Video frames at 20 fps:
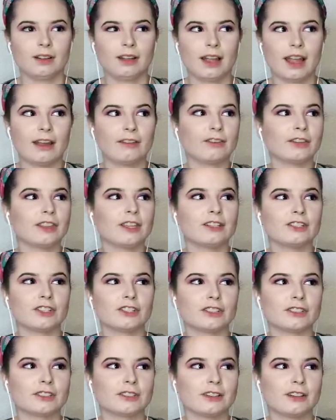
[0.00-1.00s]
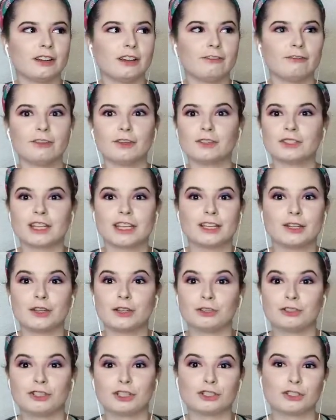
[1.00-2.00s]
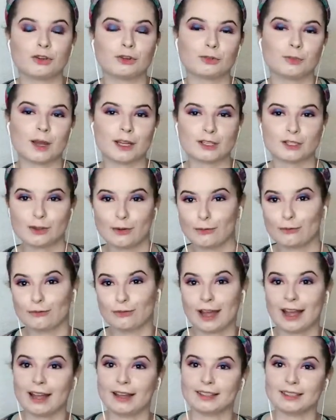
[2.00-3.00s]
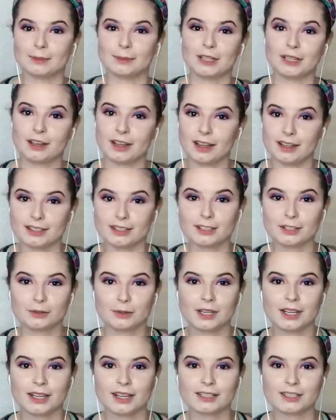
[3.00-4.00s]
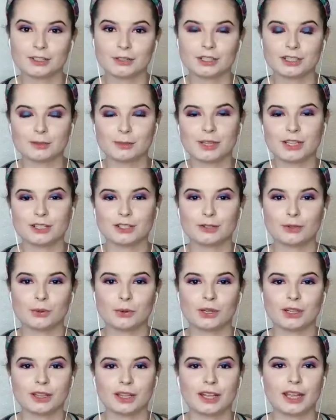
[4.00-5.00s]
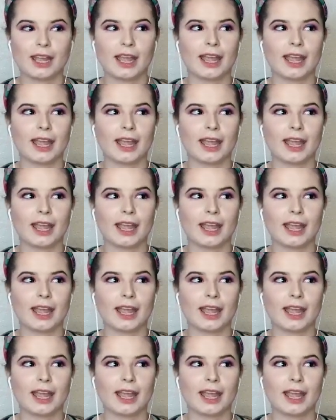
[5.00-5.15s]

everything just, it feels like it just goes by so fast because you can get to each place so quickly,